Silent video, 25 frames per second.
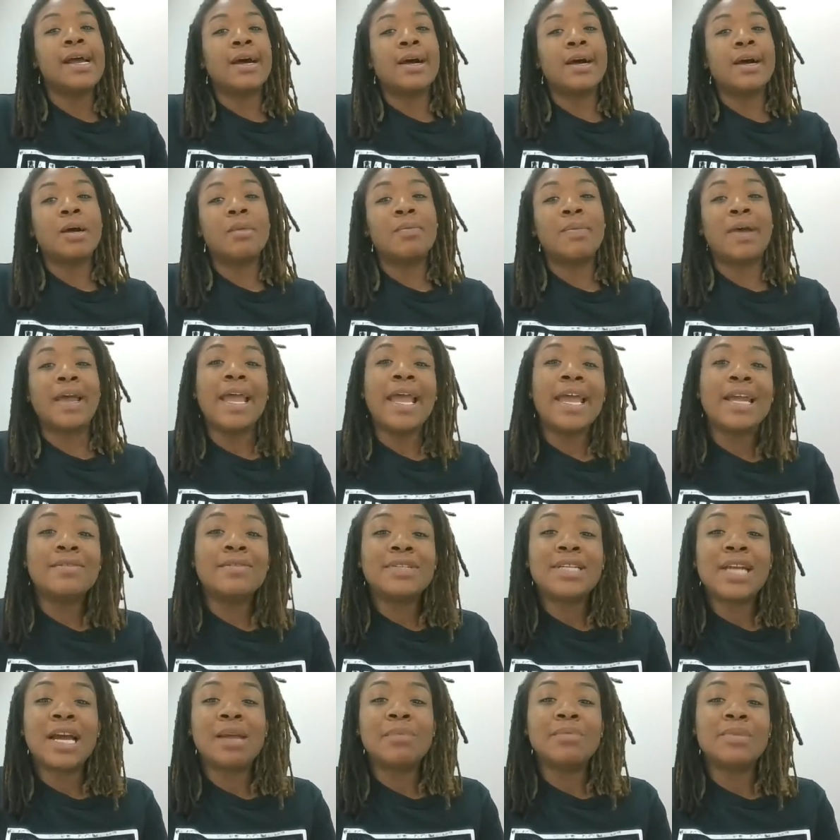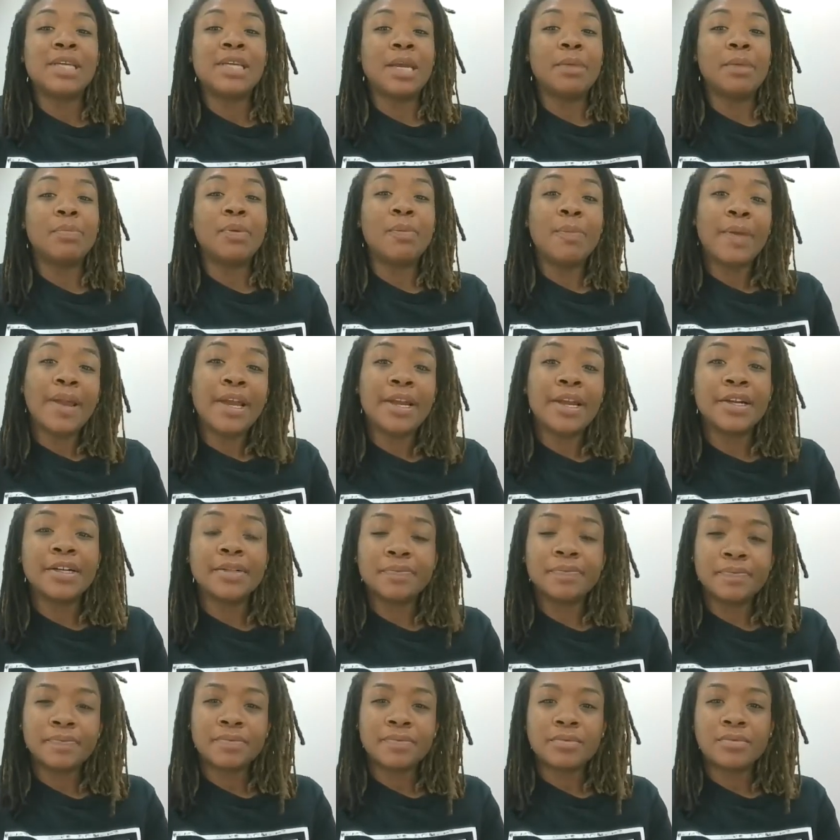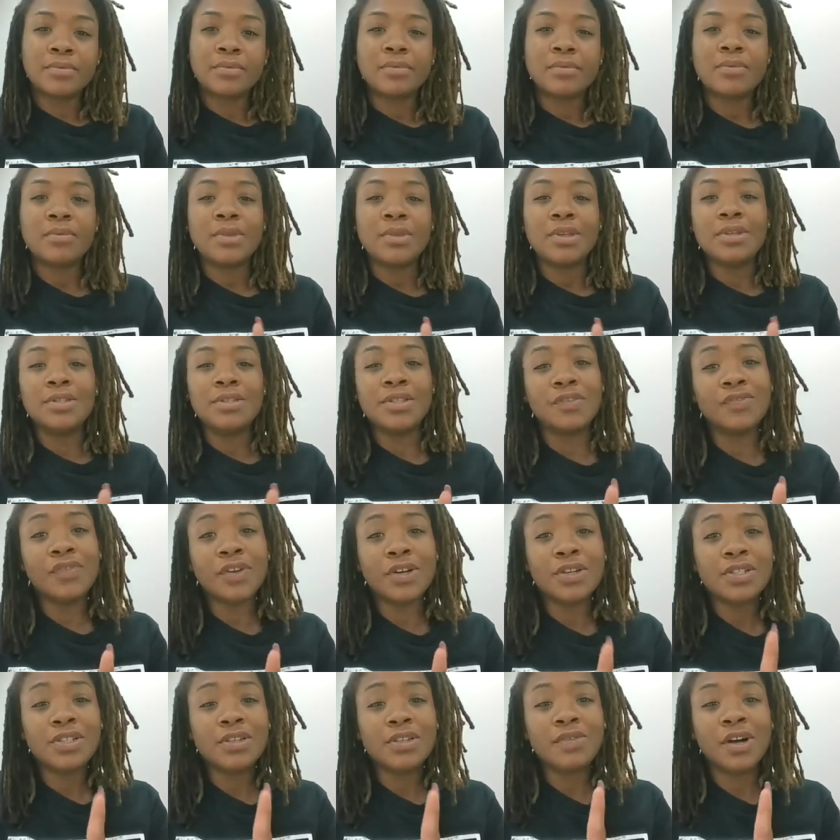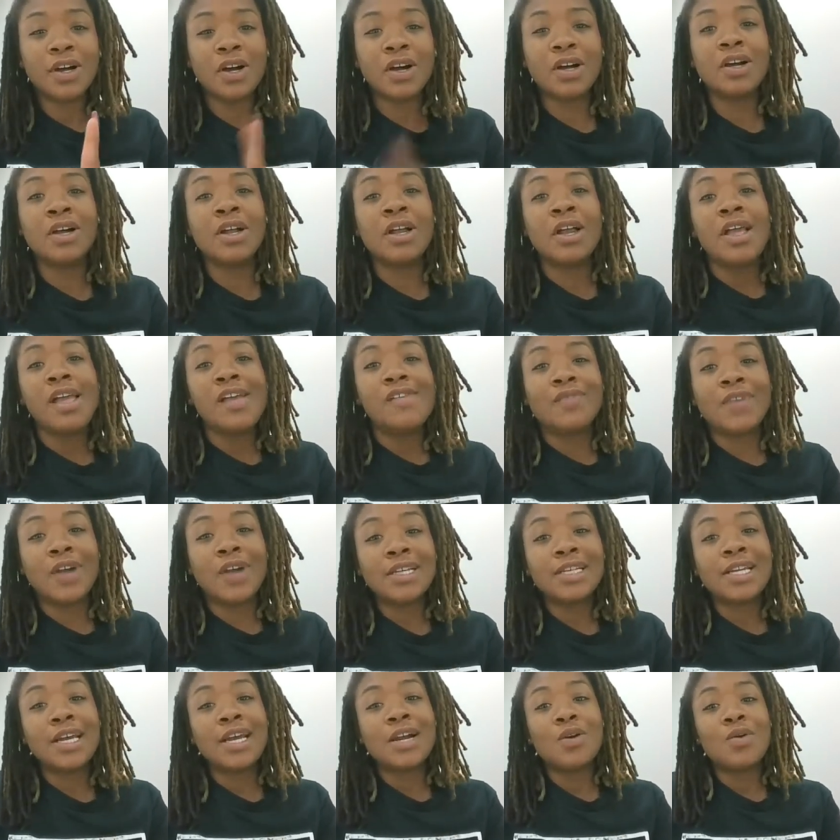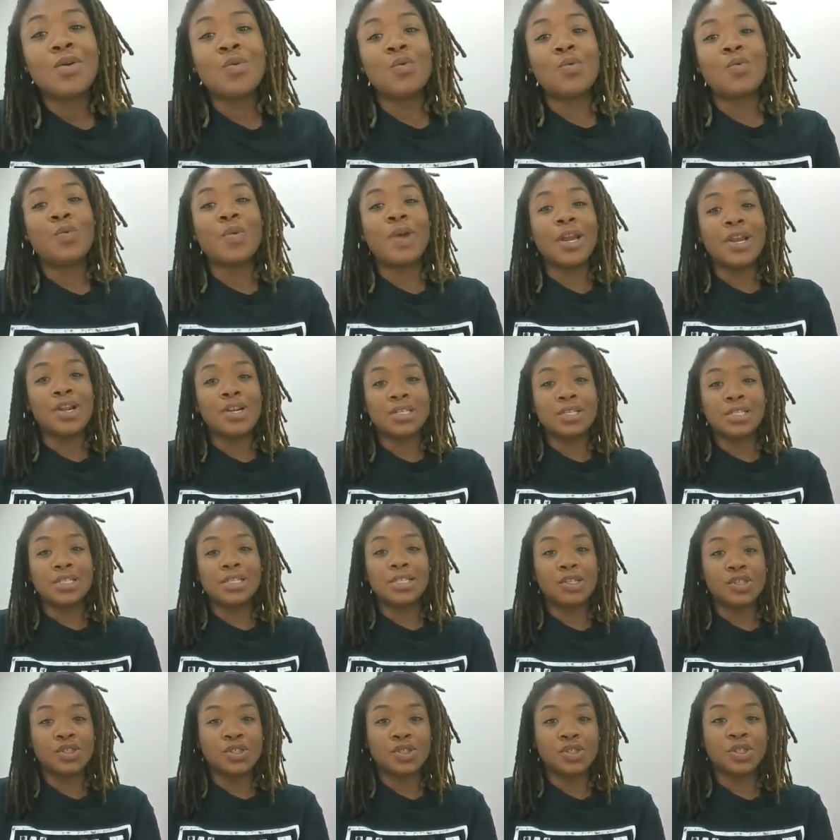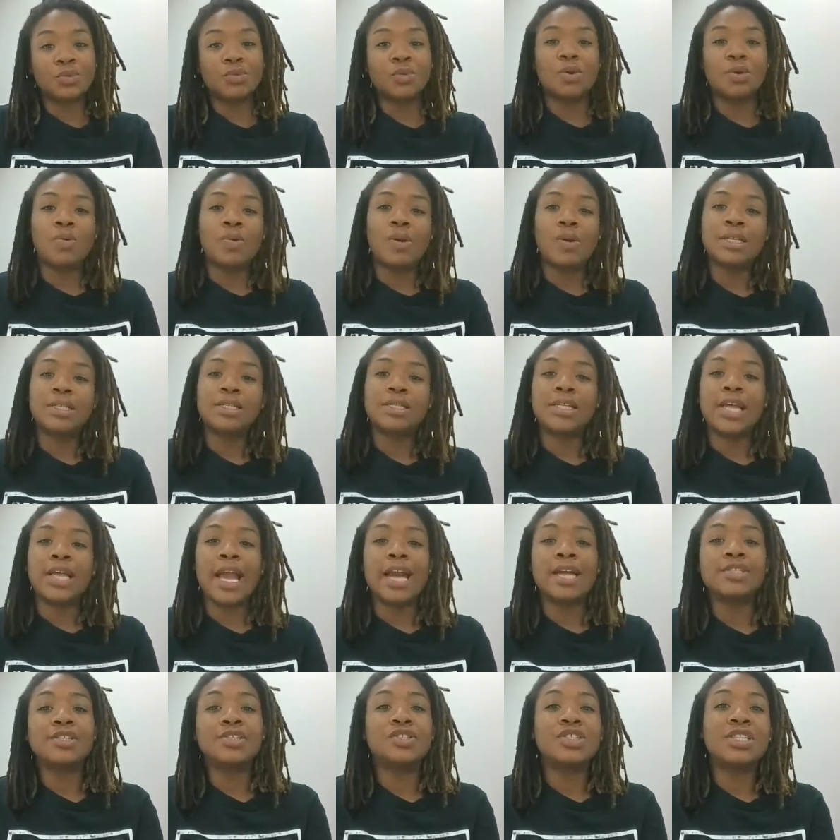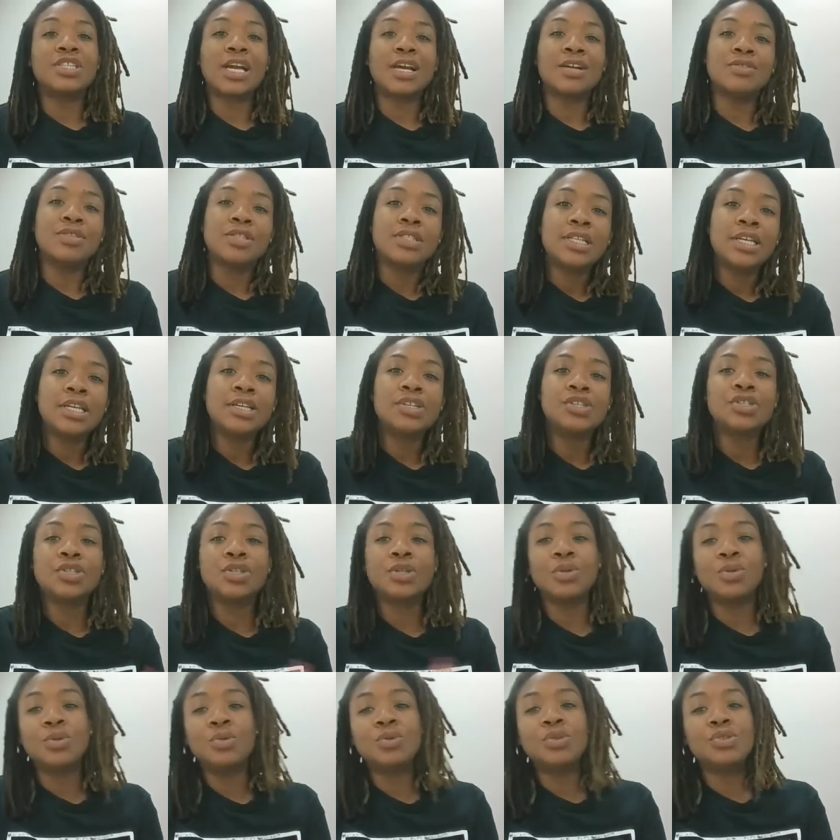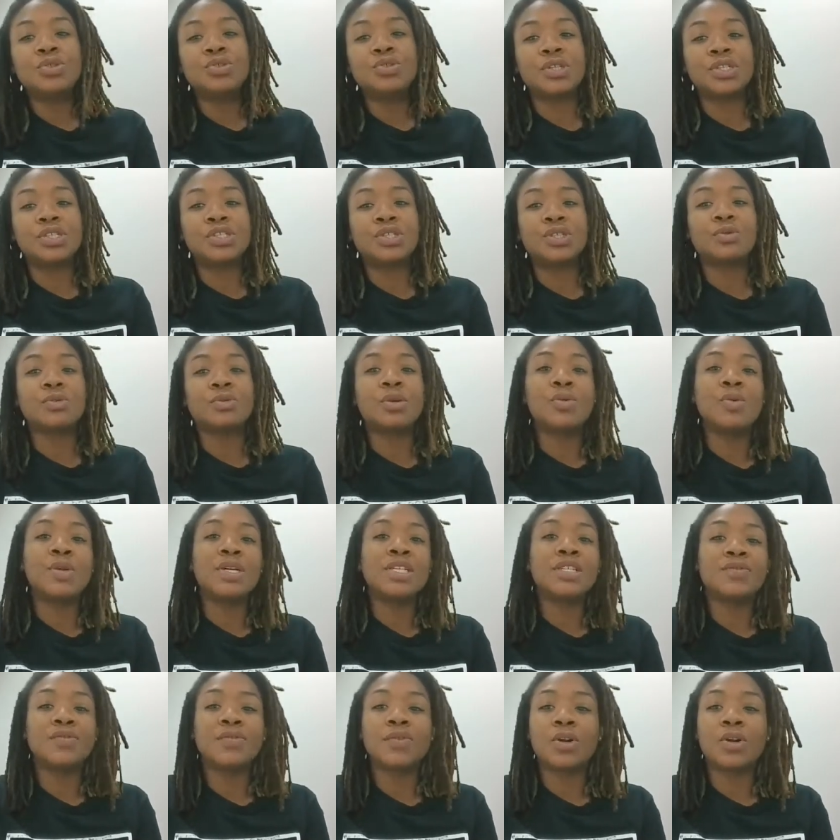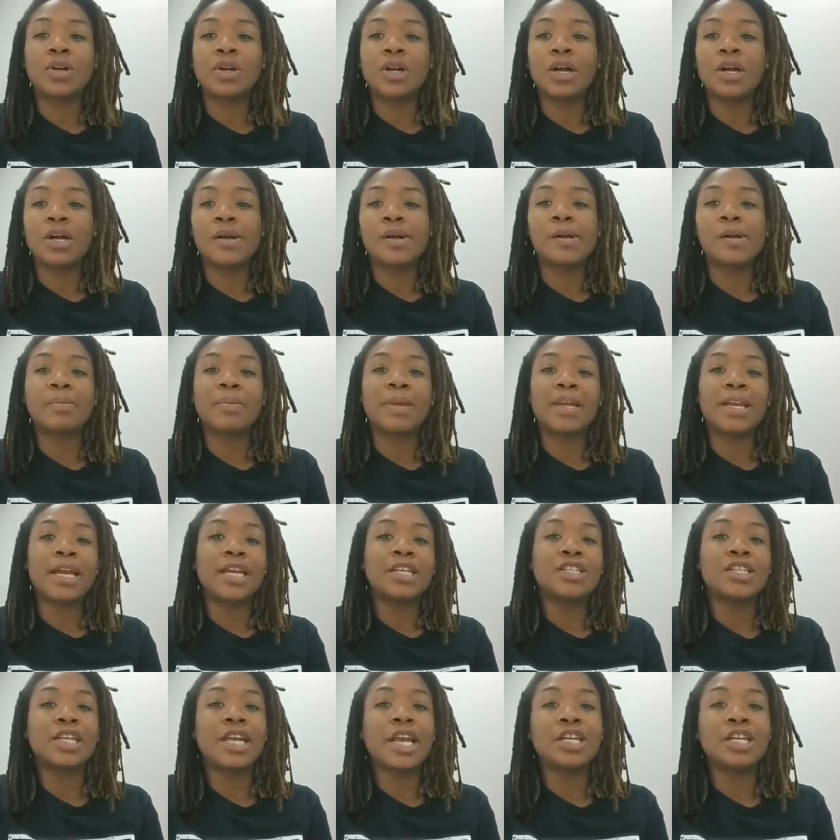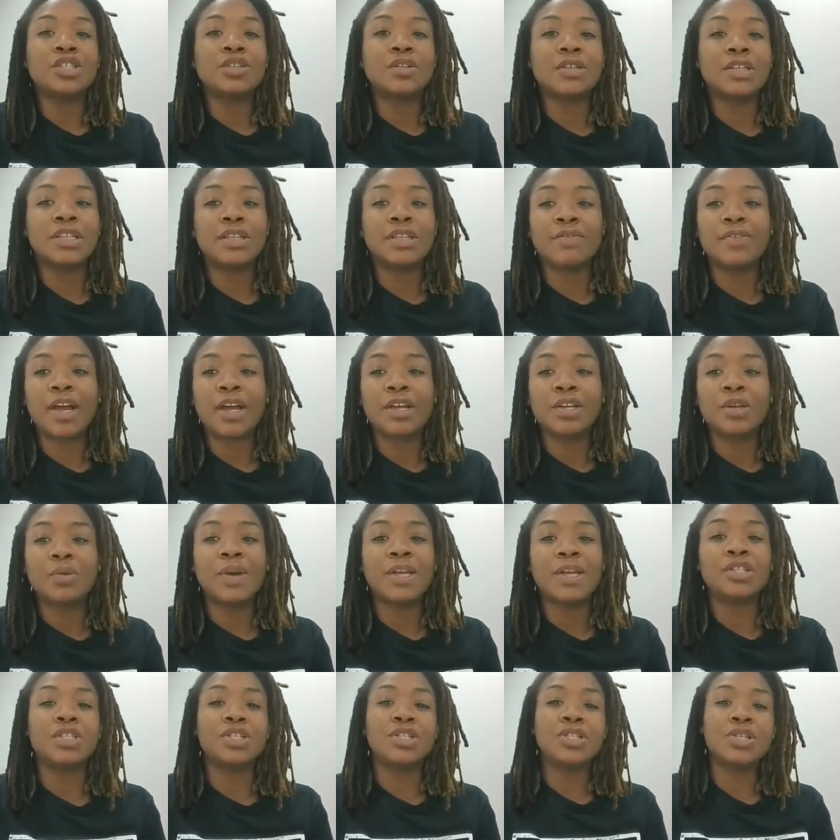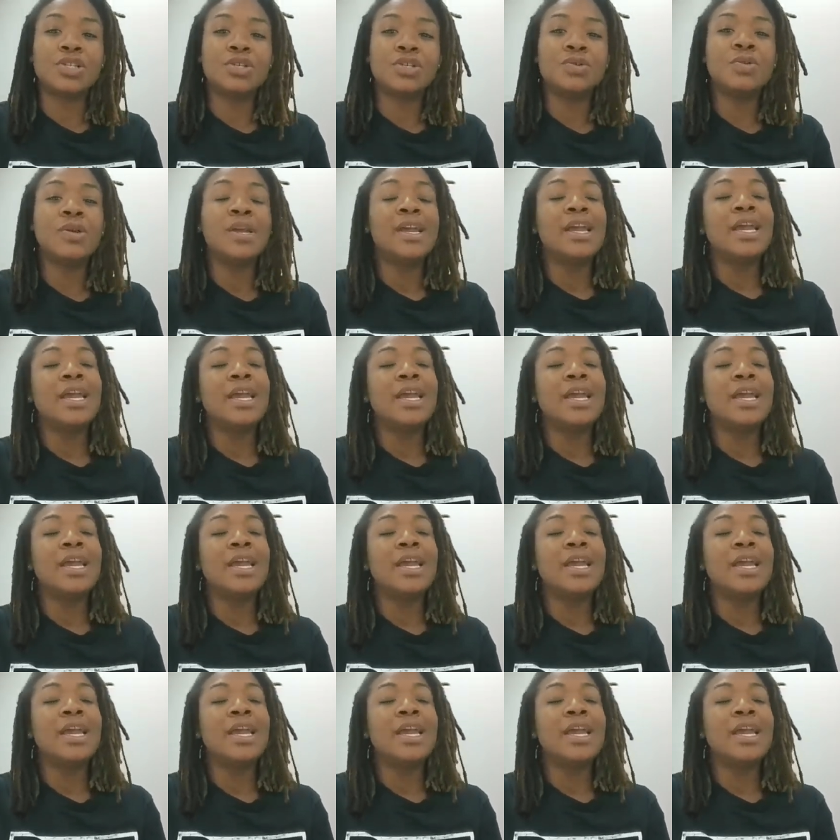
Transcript: ahead of time to get prepared. First of all, find out where to send your request. Ask your child's teacher who to address your request for an educational evaluation to.